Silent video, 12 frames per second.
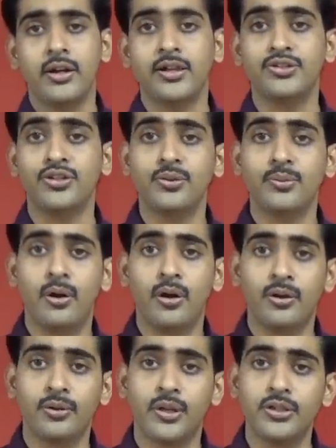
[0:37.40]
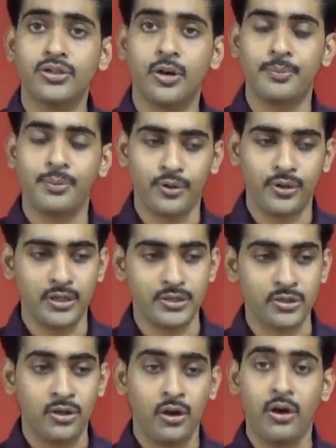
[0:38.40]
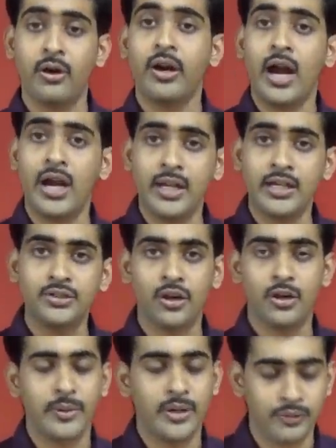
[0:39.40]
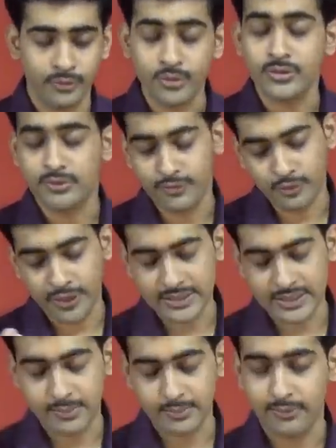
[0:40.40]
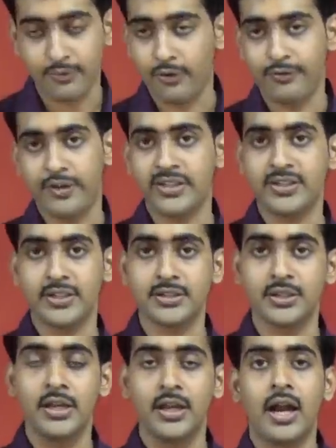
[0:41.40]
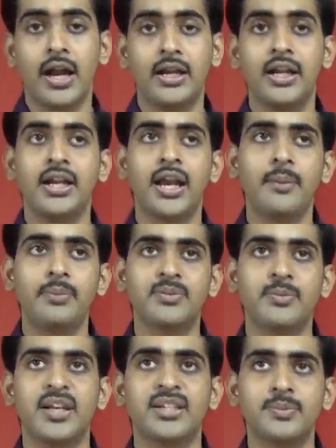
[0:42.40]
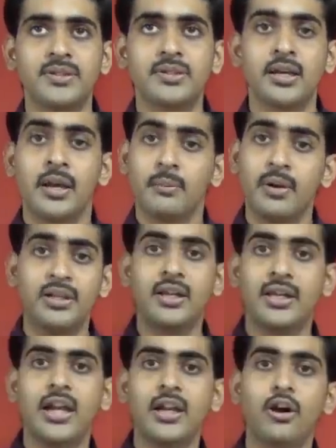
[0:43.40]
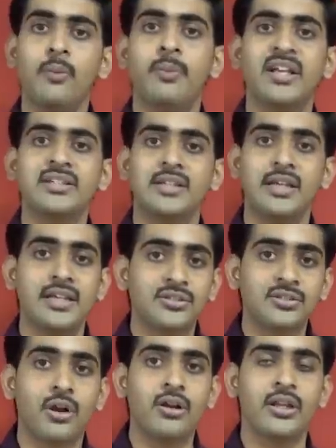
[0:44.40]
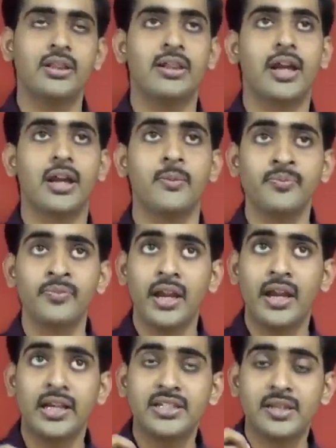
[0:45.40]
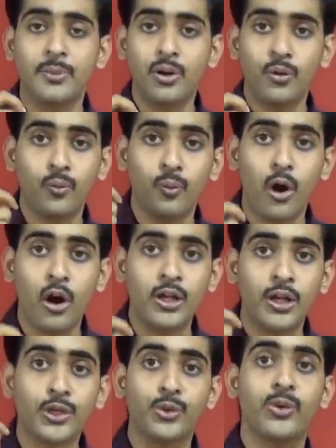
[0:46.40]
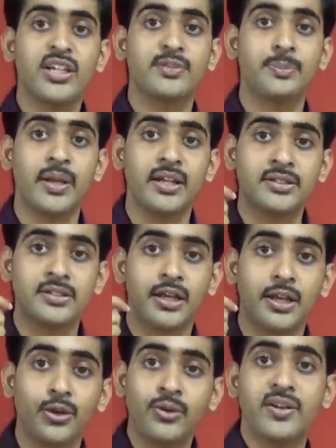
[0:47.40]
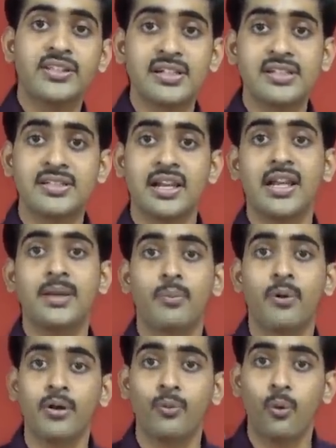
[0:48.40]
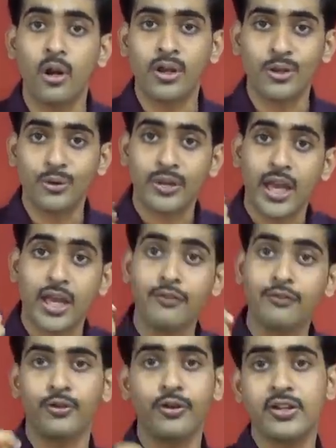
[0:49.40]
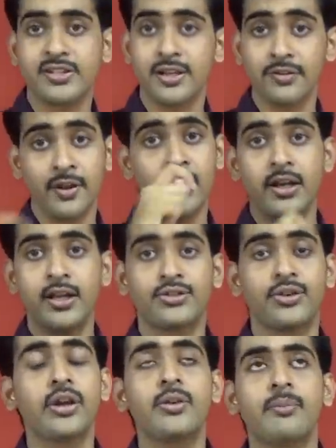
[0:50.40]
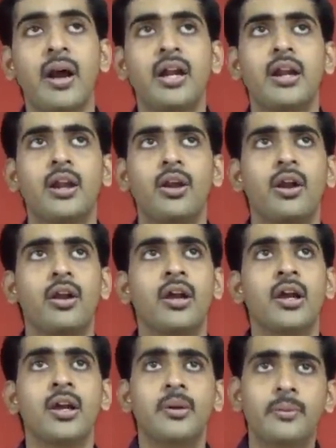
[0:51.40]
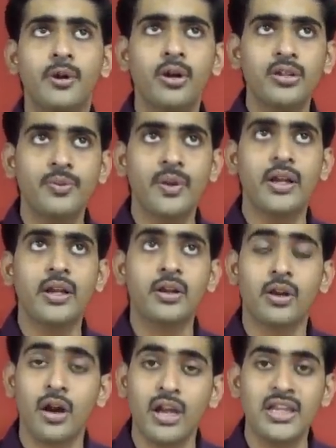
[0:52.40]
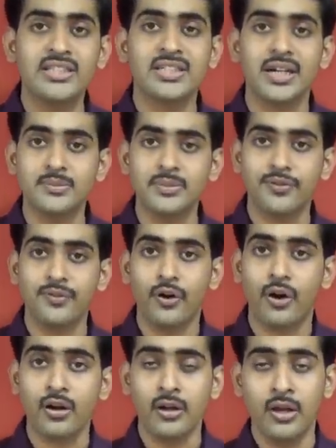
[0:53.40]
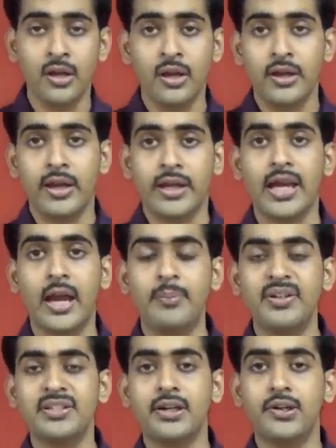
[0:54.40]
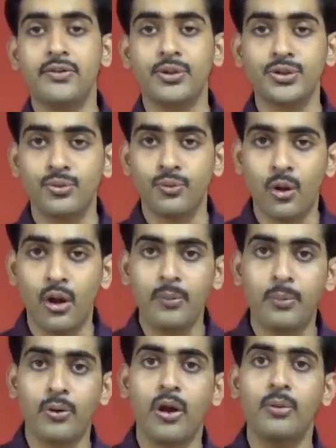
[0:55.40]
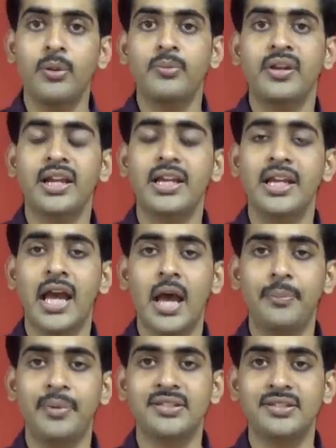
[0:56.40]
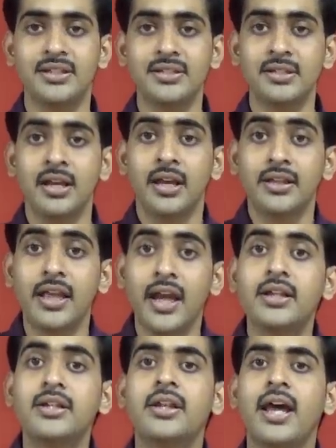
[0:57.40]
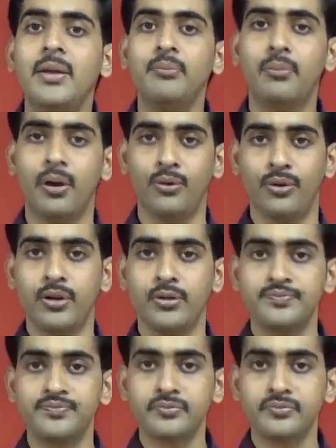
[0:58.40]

resume onto the job portals or attend job interviews, for example, for freshers, attend campus placements. But the real complexity is not in that. It is about what USP, it's the universal selling point, what you carry for yourself is going to matter a lot. Because when college comes for campus interviews, what problem really happens is they are time bound.